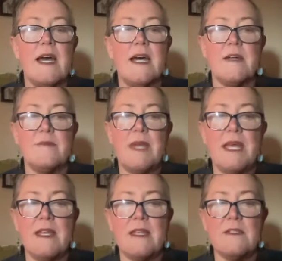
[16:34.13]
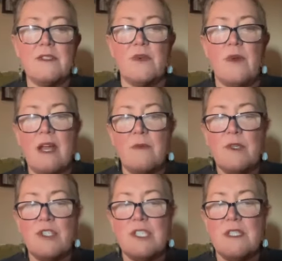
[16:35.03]
And so I
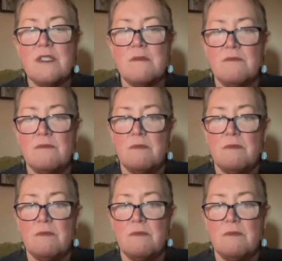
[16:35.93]
would just,